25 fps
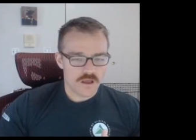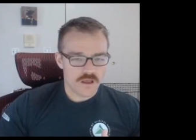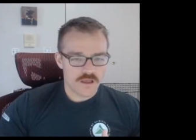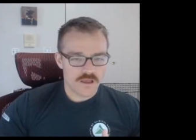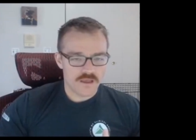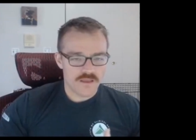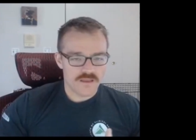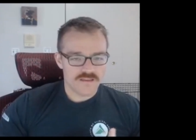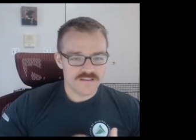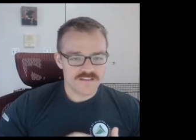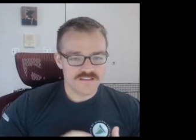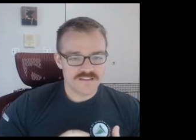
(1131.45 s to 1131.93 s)

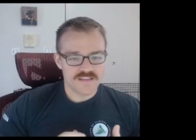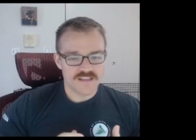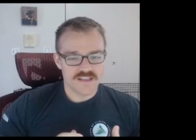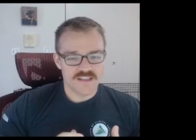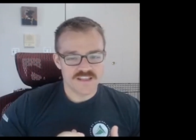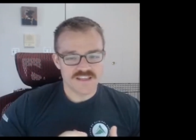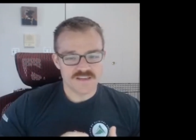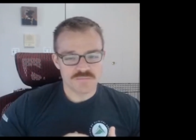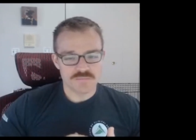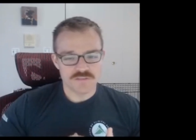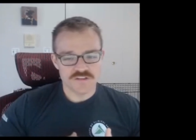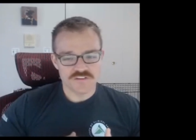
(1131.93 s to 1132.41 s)

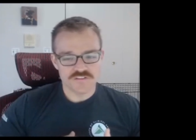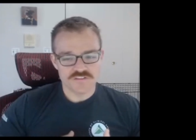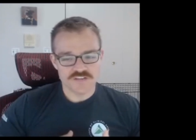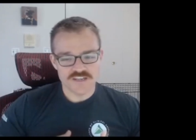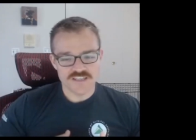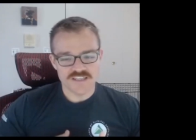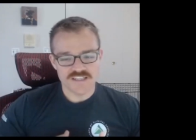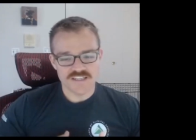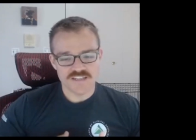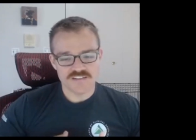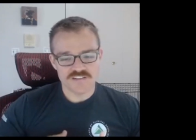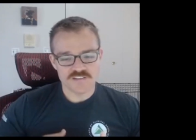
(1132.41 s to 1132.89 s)
it can be
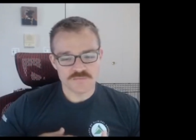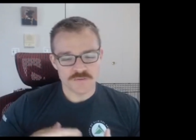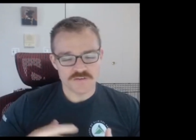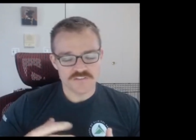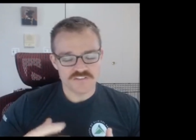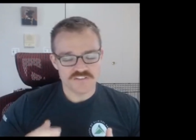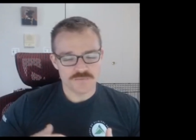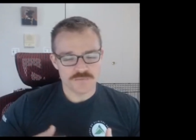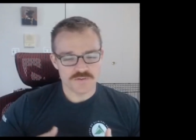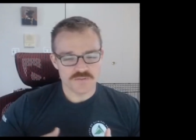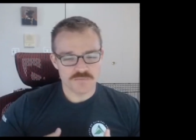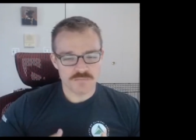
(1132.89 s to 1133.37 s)
tricky,
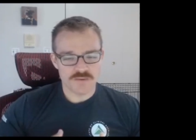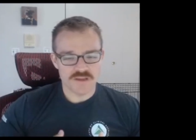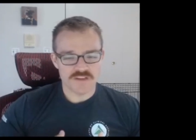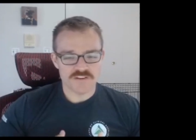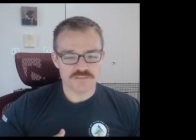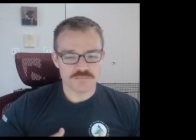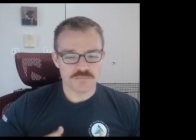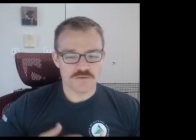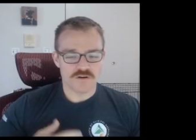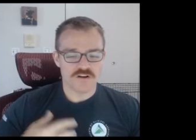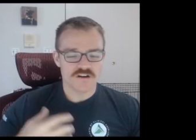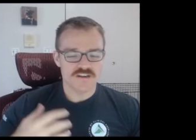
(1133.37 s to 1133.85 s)
especially with
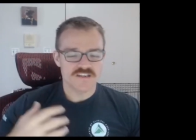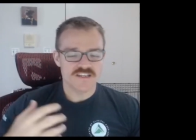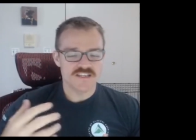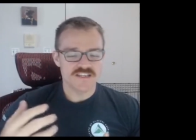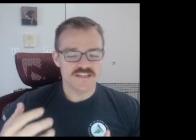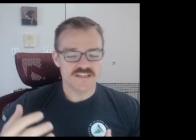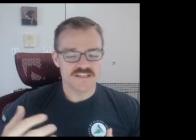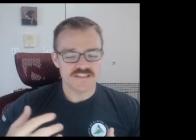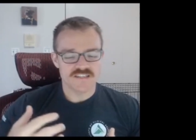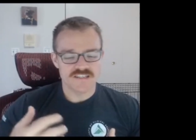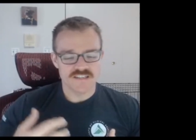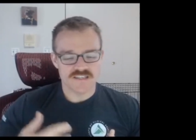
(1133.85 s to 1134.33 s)

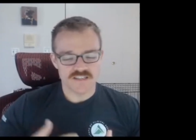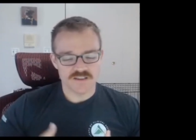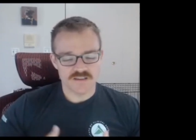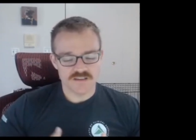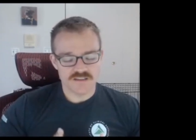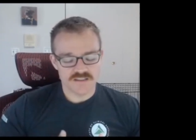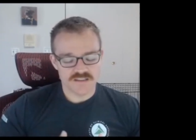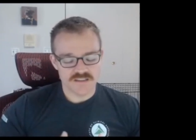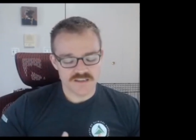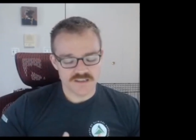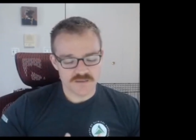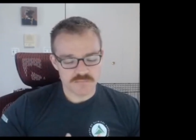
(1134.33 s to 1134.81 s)
benchmarking and
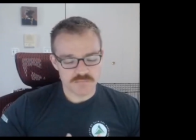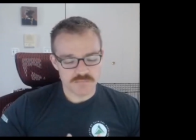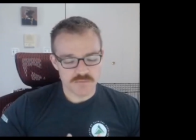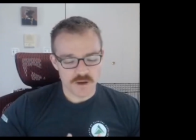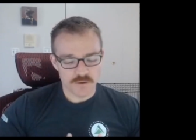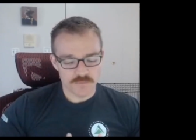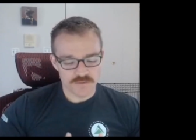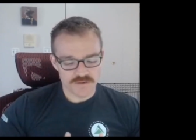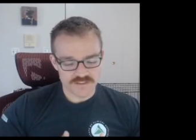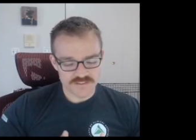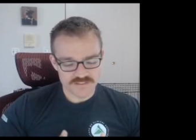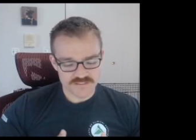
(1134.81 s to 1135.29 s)
getting getting
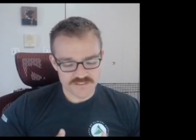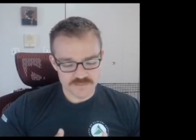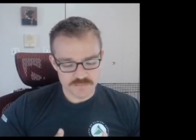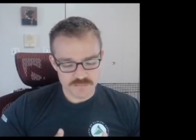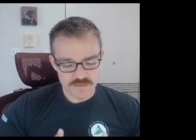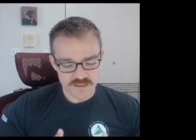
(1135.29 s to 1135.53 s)
bonused